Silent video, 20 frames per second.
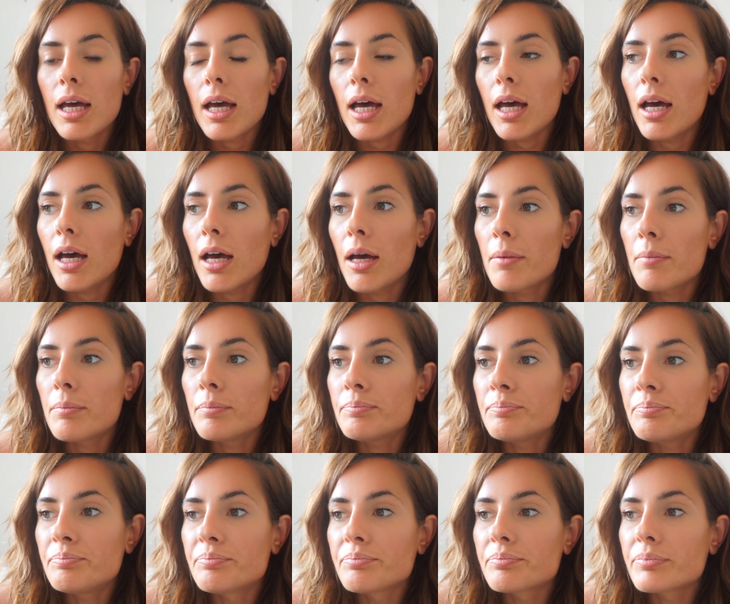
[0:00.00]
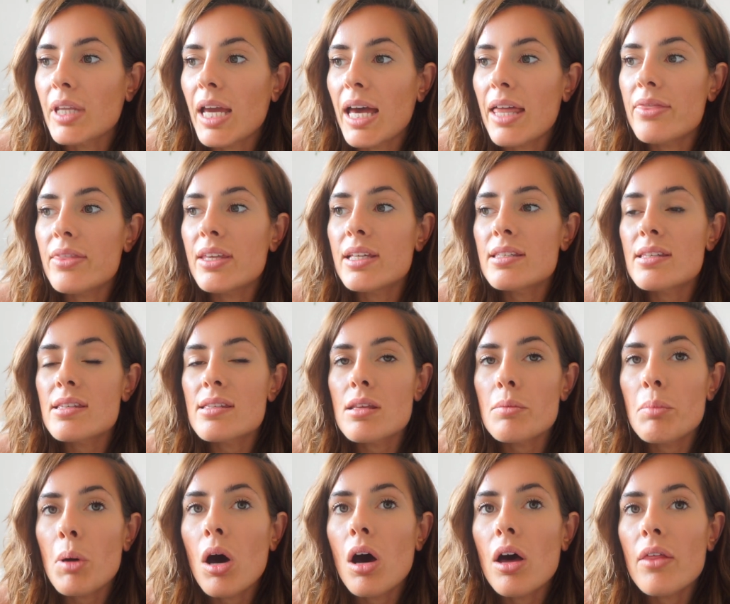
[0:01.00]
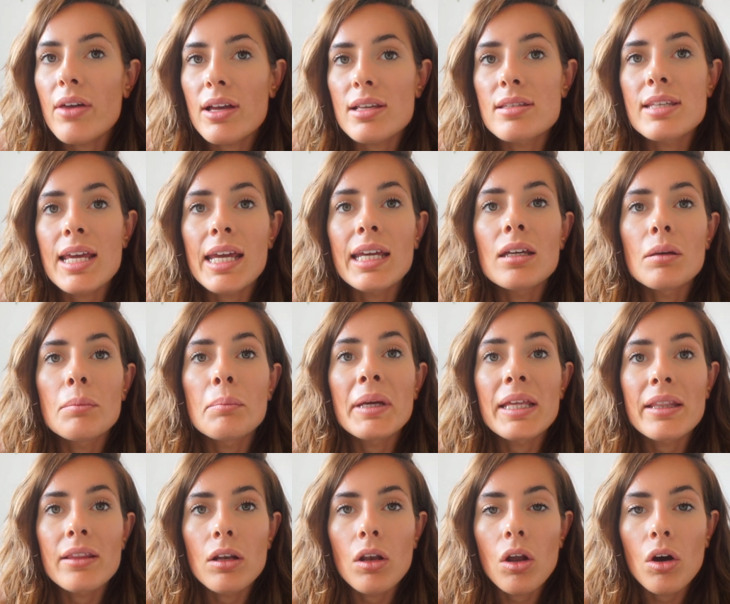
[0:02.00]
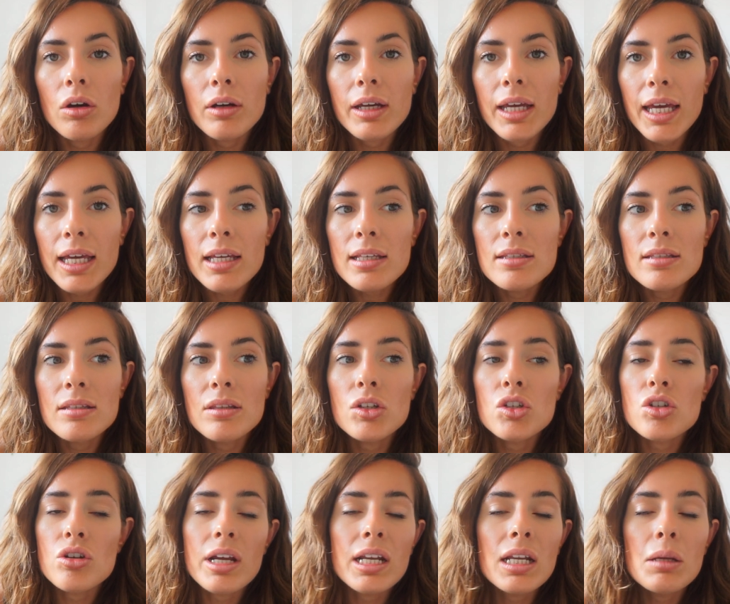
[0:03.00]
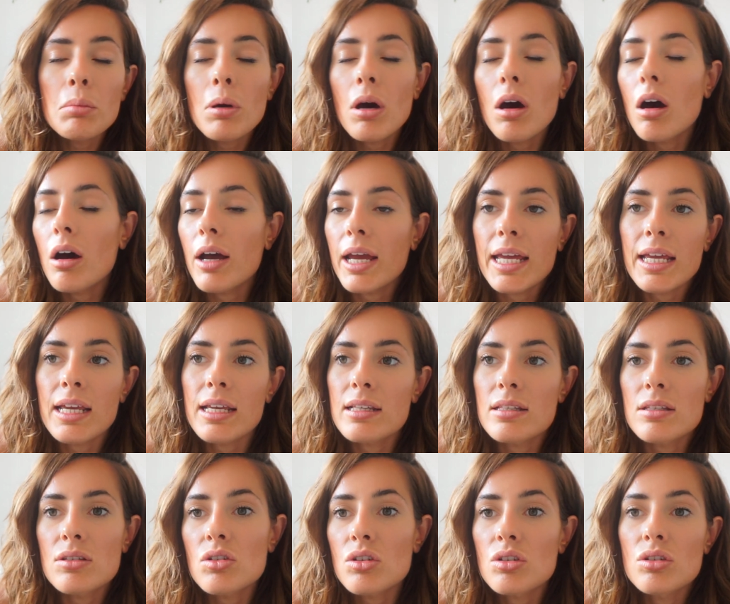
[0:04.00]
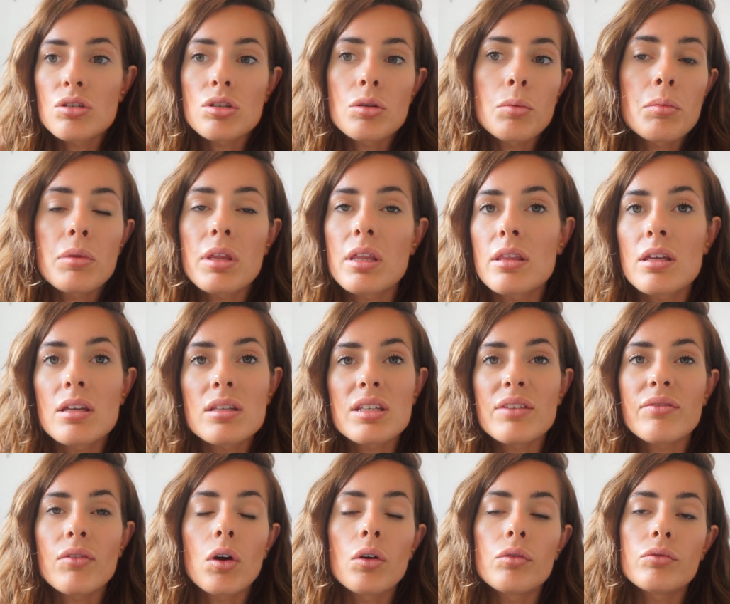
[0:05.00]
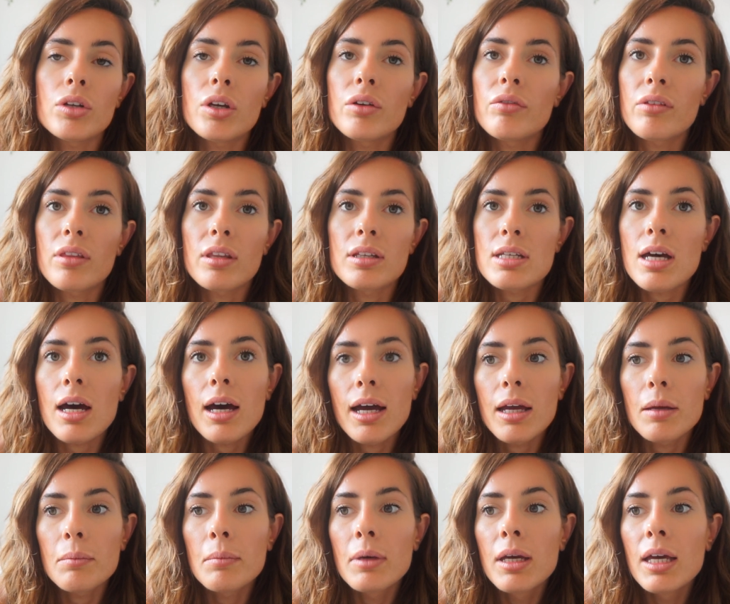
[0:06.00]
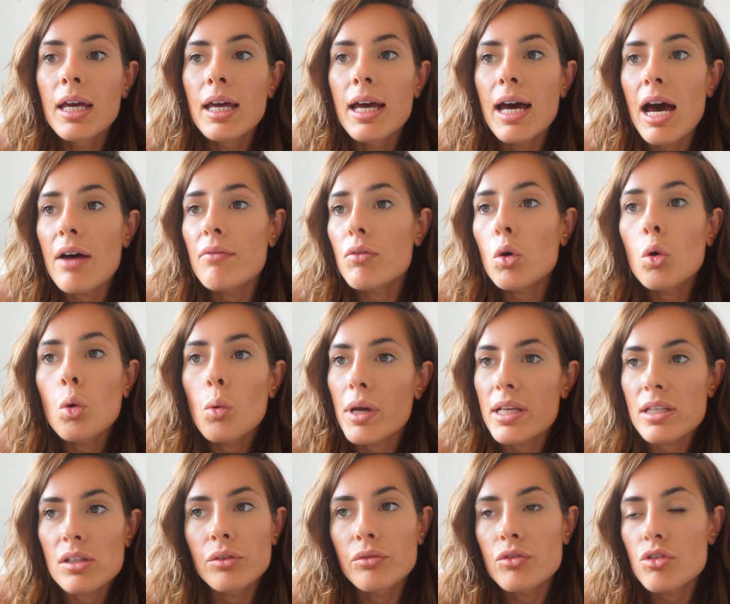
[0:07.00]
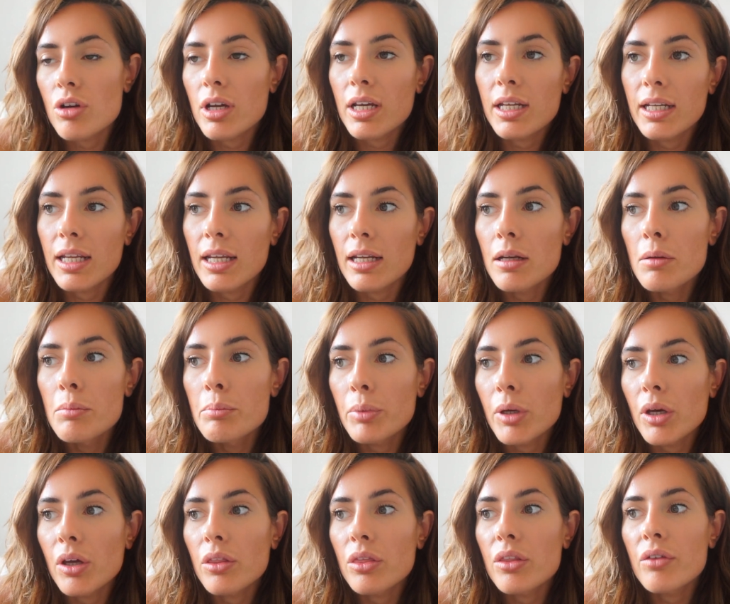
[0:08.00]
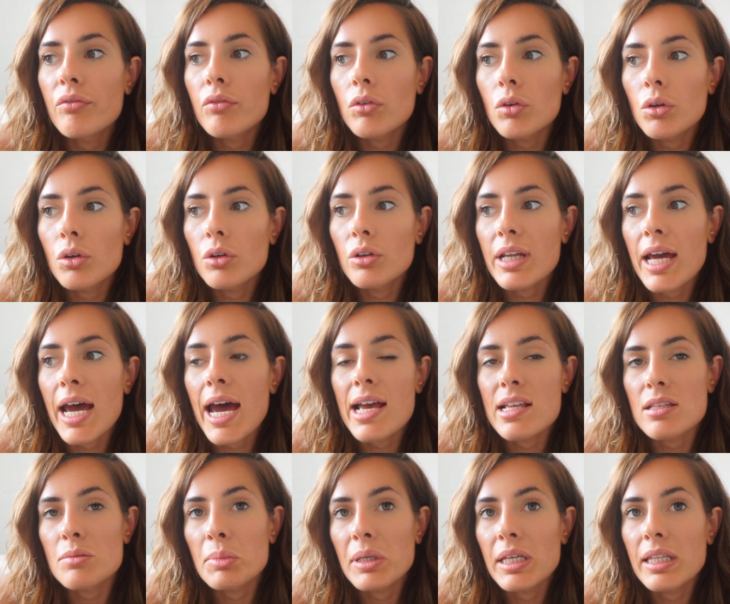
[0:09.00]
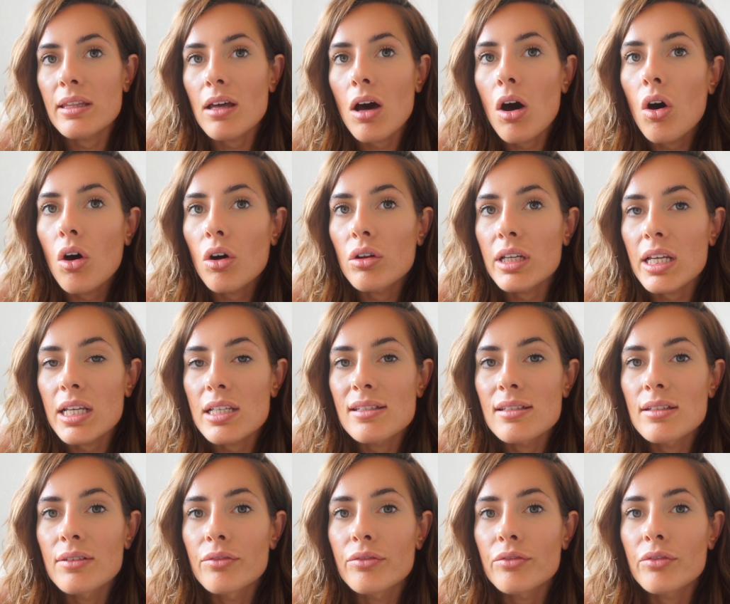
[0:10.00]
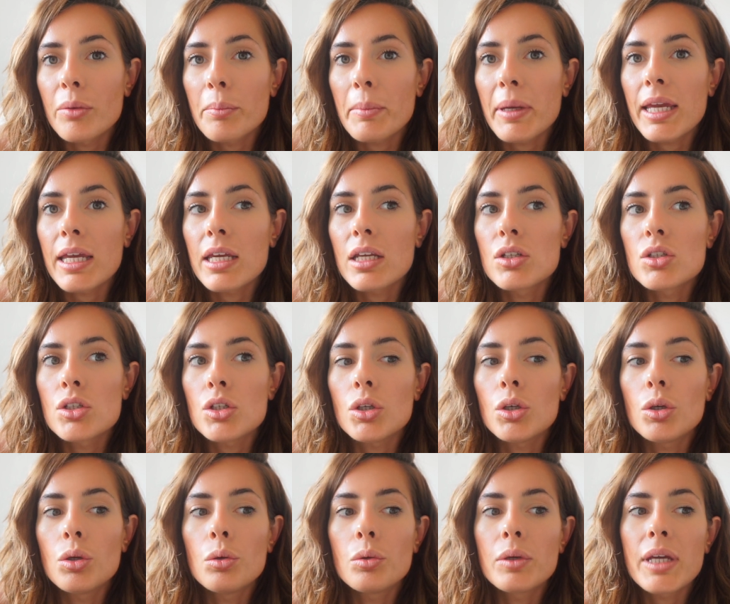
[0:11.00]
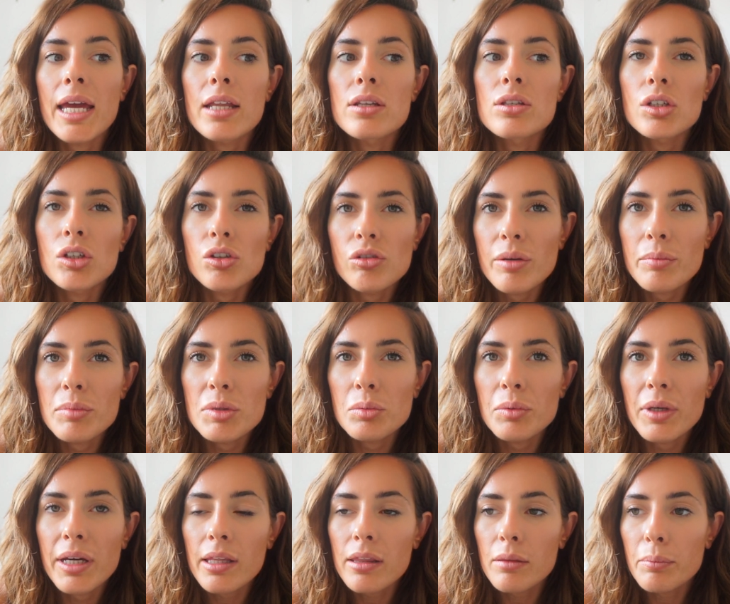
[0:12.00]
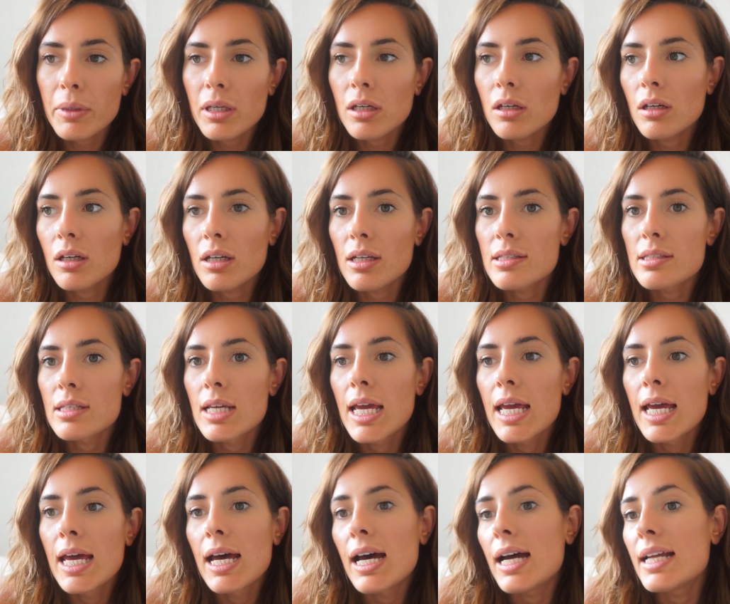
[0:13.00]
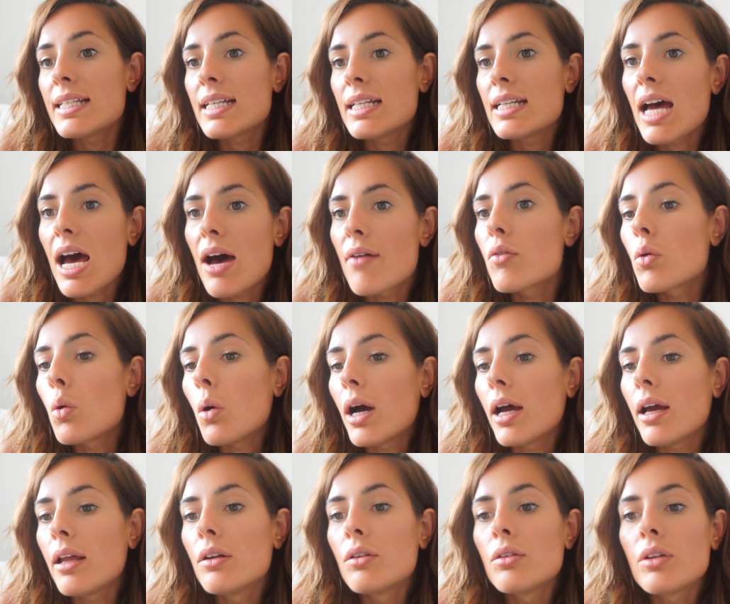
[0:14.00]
And this is the part that's taken me the longest. The training part is just something that's evolved over the time. I've always loved training, but the food has been the hardest for me to get to grips with, because I did have quite an